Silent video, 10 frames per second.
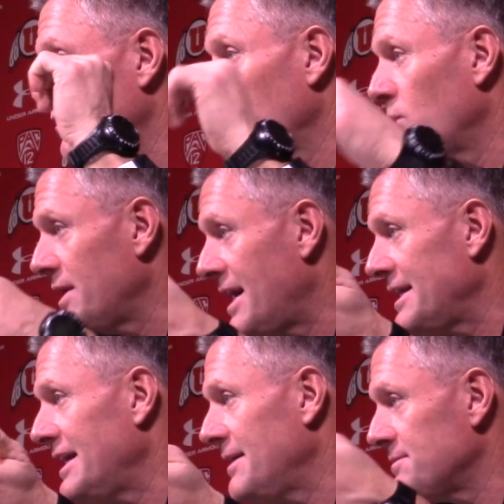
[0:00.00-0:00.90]
We won
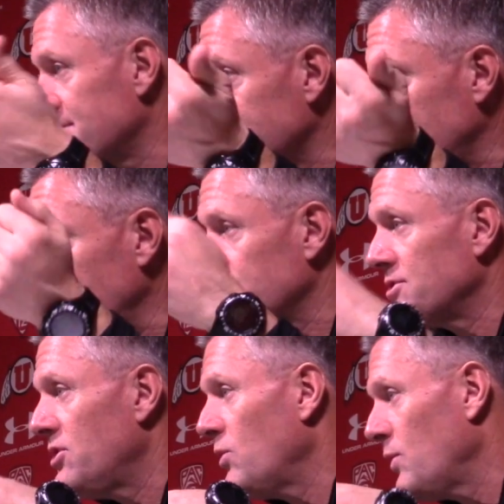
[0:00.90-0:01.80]
9 games 2 years
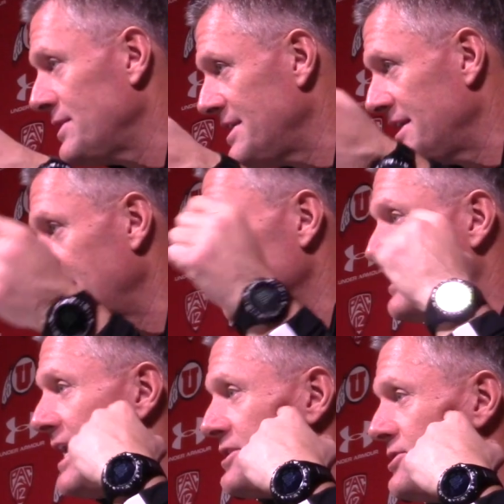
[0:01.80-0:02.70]
ago, we won 10 games
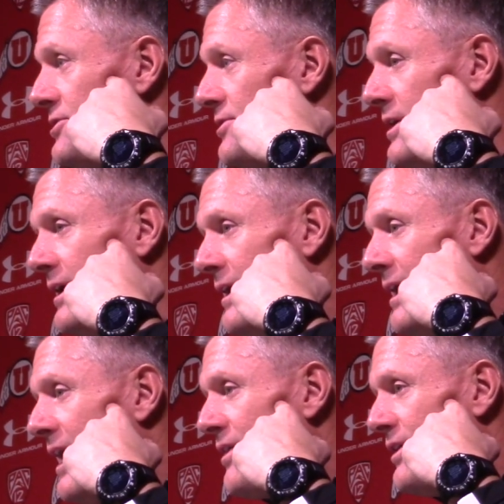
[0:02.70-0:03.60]
last year.
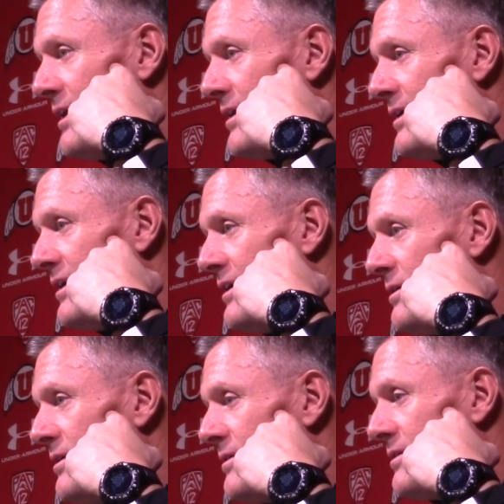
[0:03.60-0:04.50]
I think
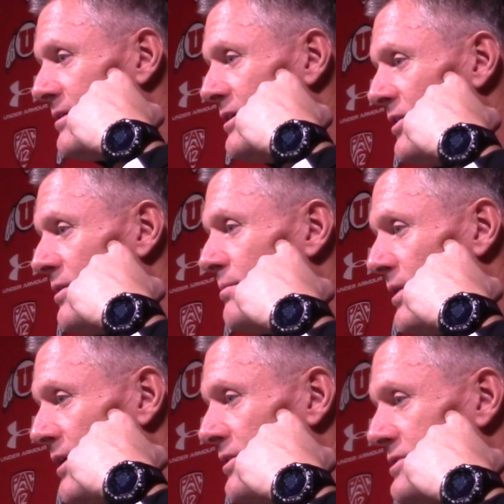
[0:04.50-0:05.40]
the
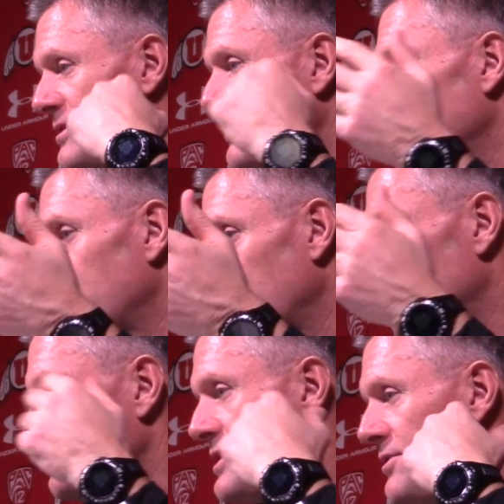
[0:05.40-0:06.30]
players and the
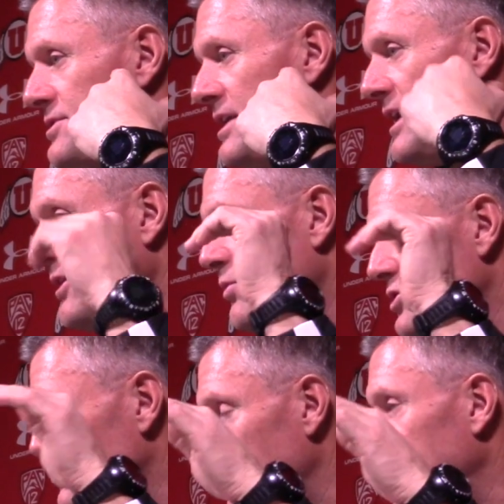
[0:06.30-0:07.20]
recruits understand that
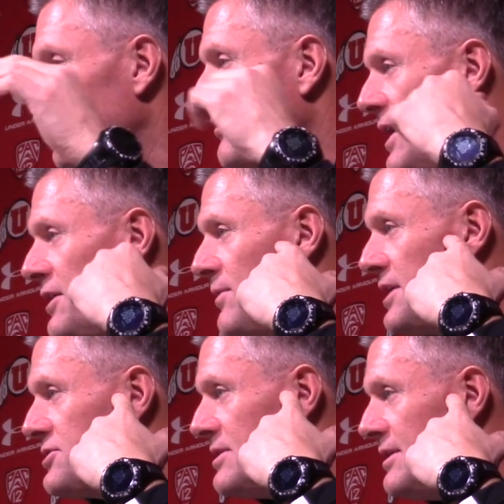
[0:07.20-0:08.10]
we're trending in the right
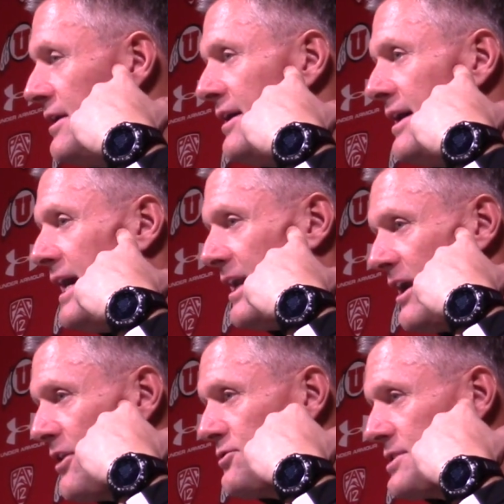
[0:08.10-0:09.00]
direction, and a
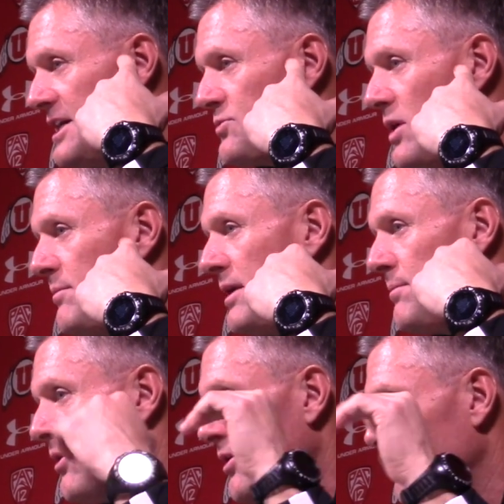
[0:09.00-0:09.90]
lot of those guys want to be
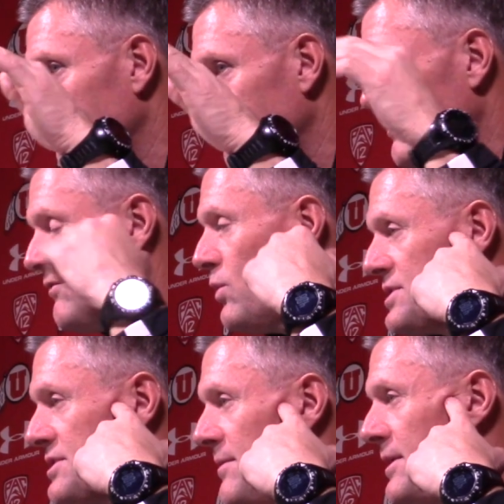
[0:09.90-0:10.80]
a part of
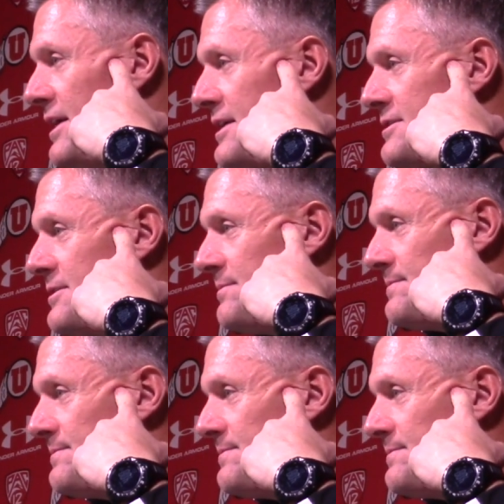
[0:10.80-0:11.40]
what's coming next.